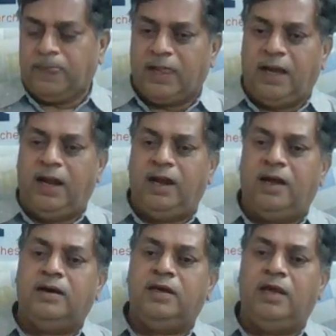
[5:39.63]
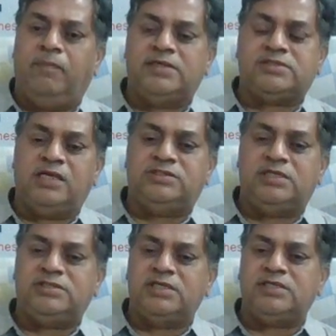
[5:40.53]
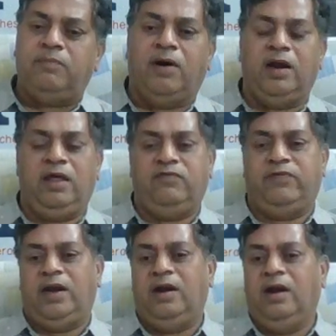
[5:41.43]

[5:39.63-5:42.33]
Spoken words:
And he plays king g6 and pawn e5.